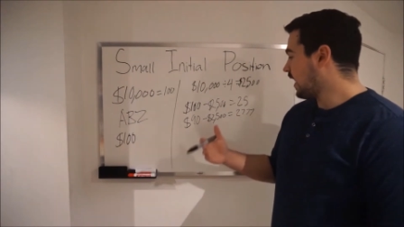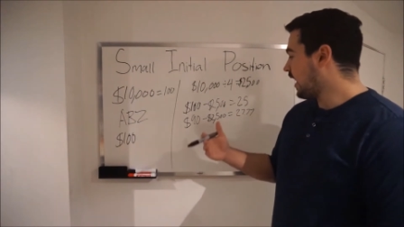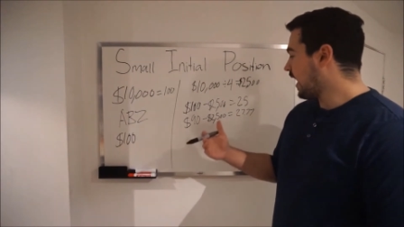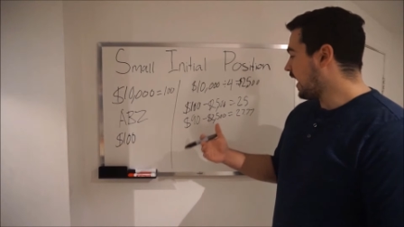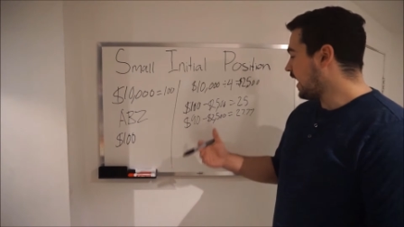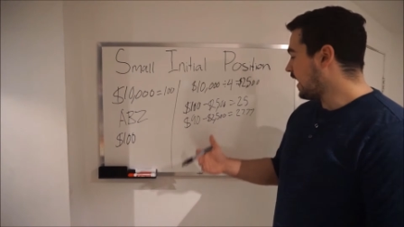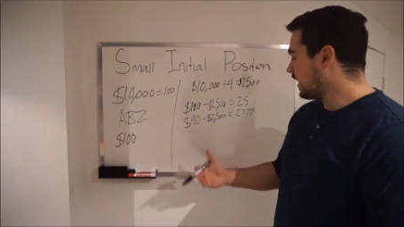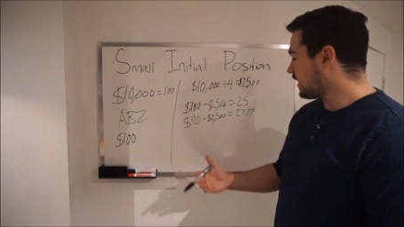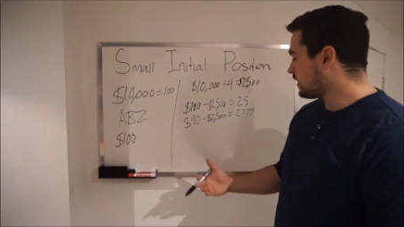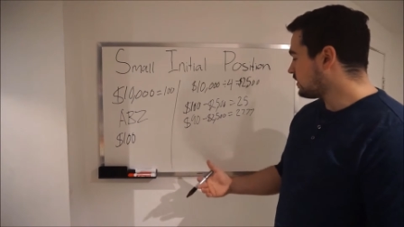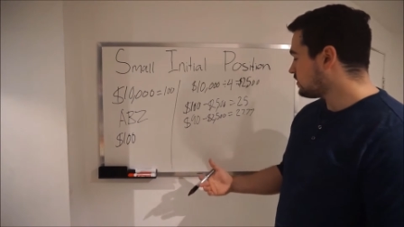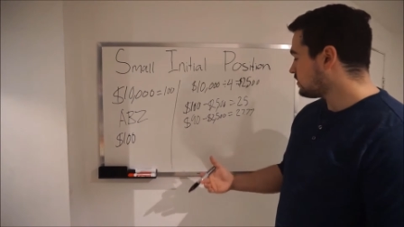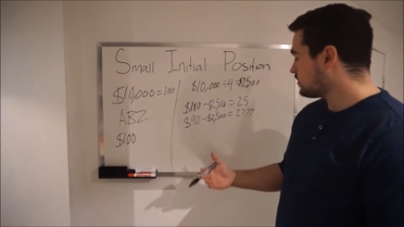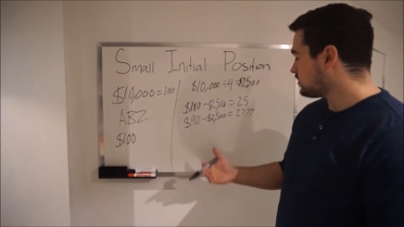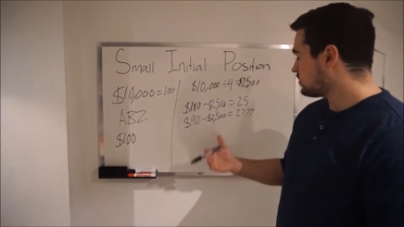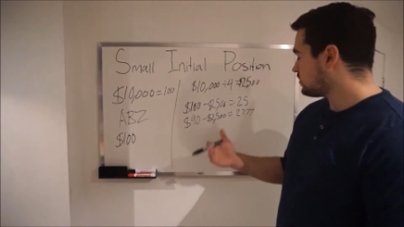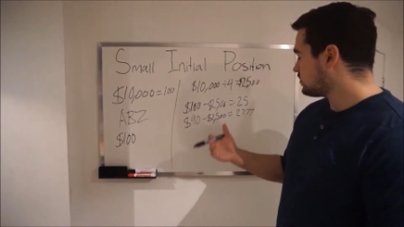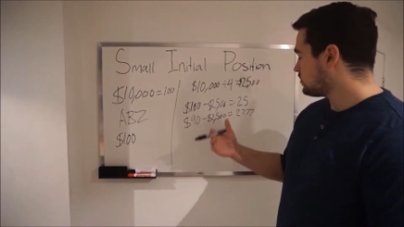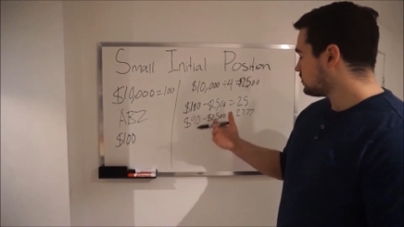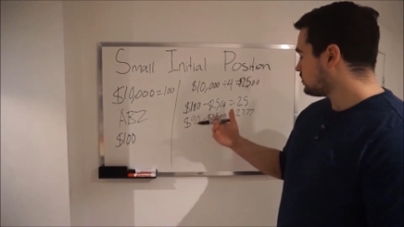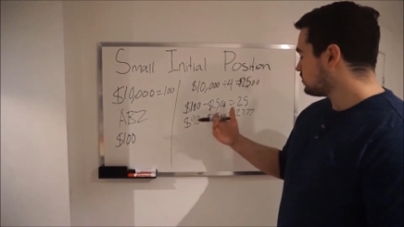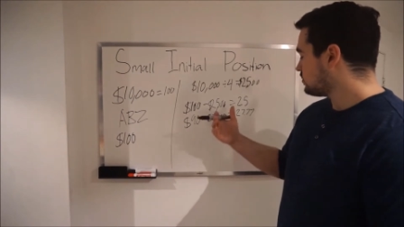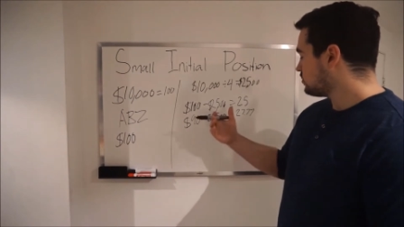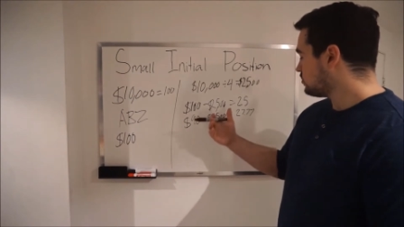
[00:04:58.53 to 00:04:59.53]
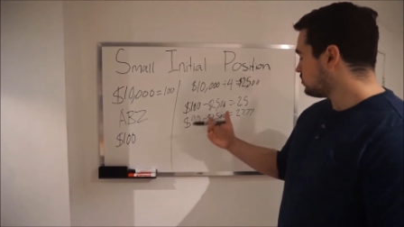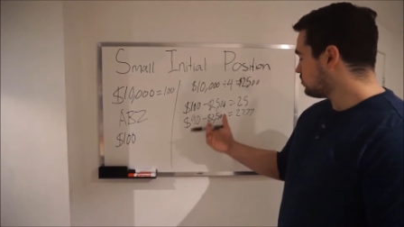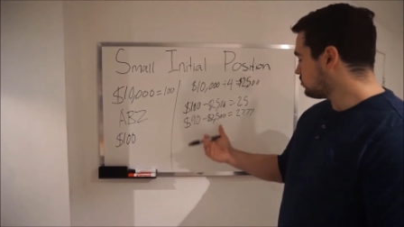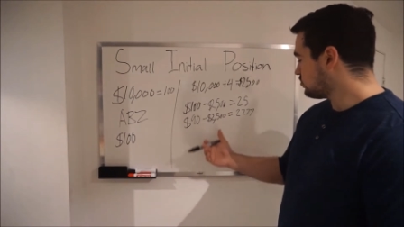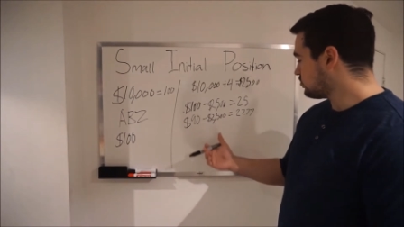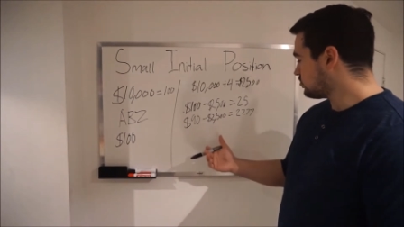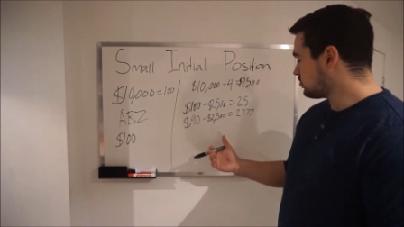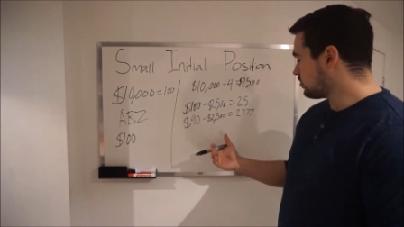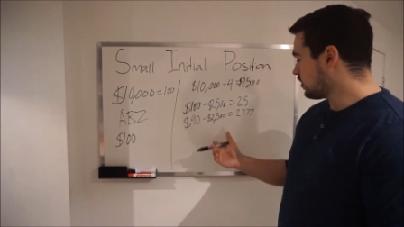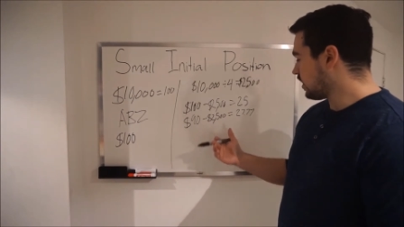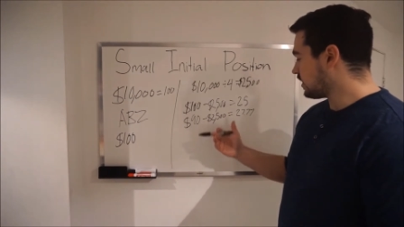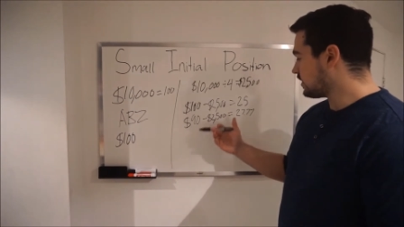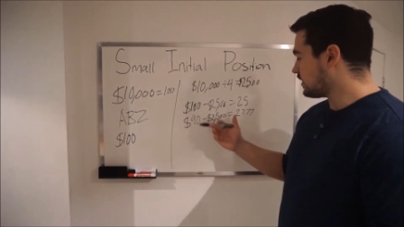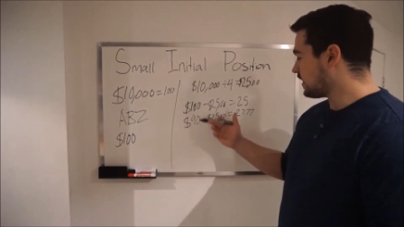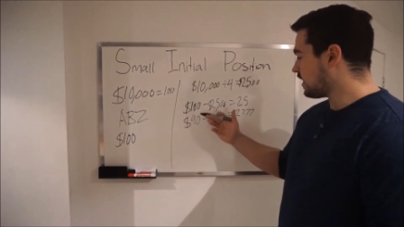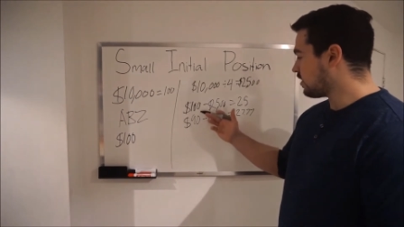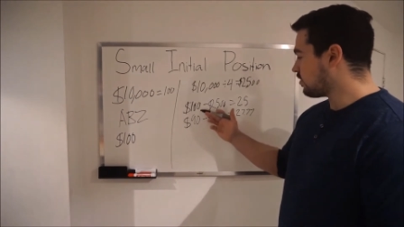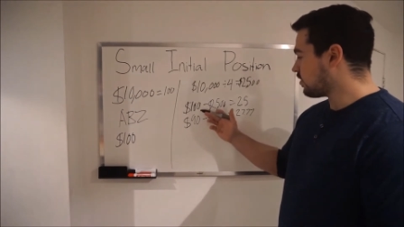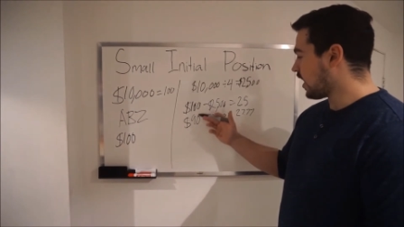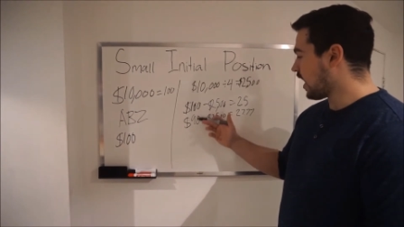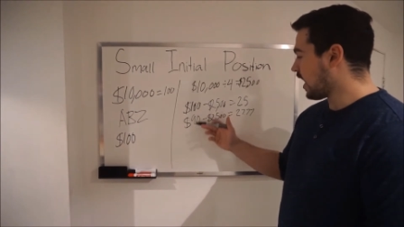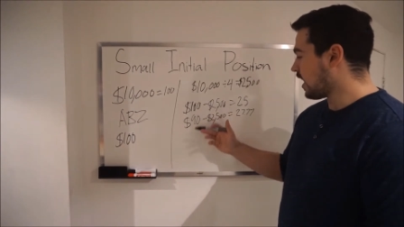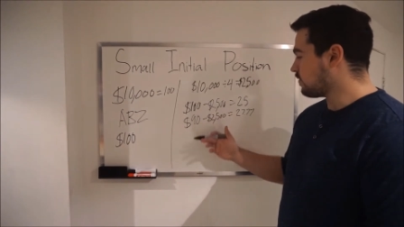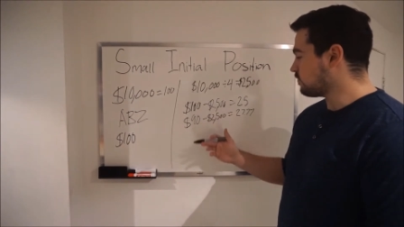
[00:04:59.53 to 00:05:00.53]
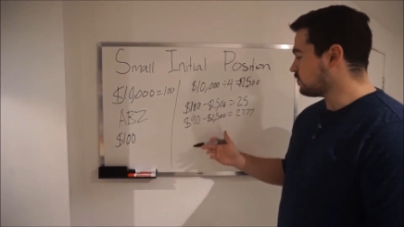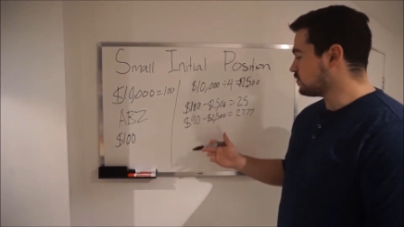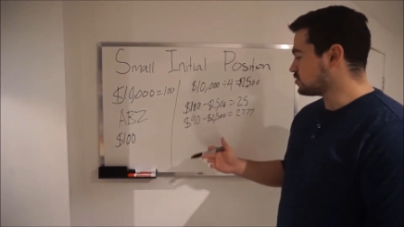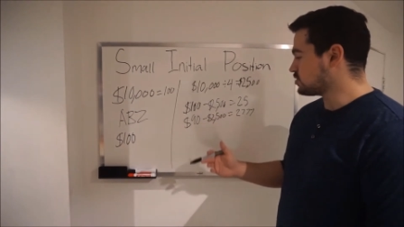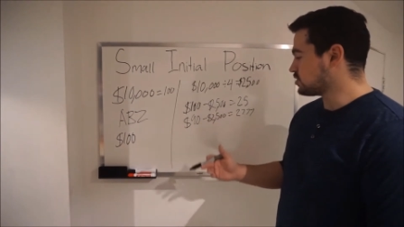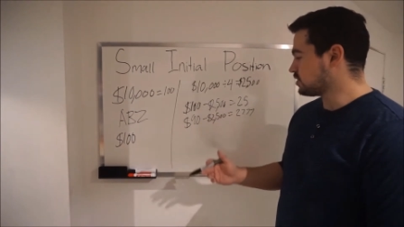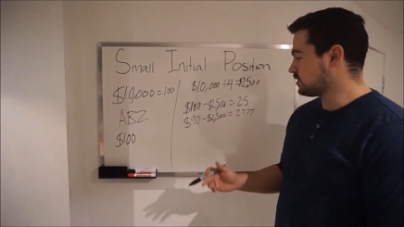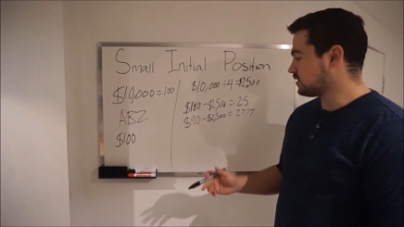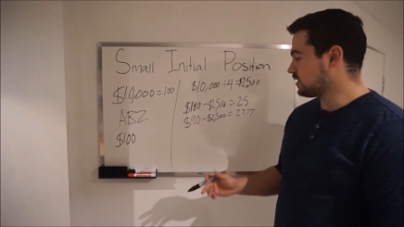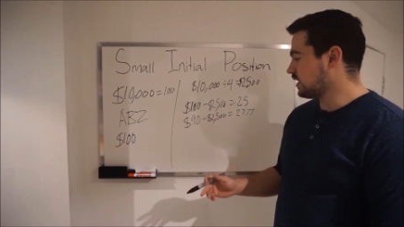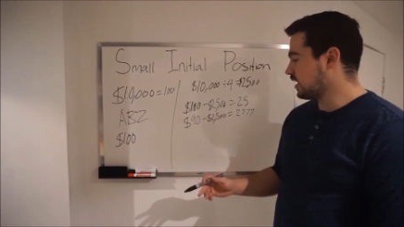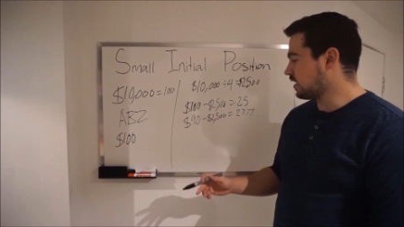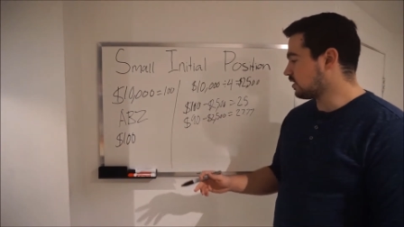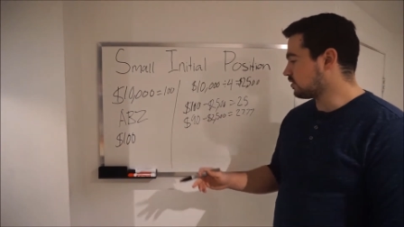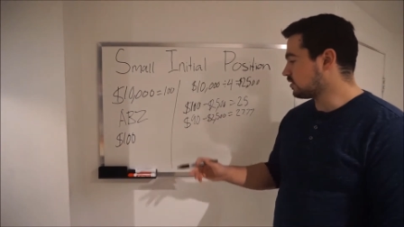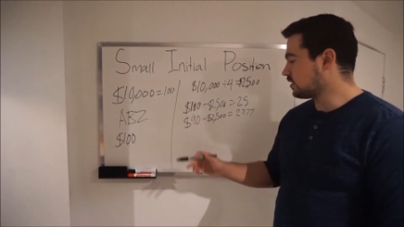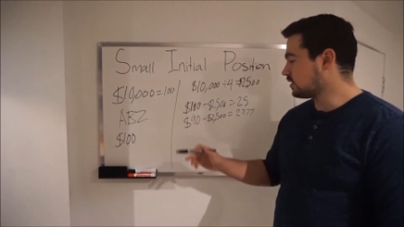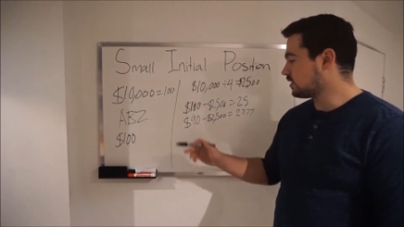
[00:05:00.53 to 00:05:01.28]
And you're now averaging down.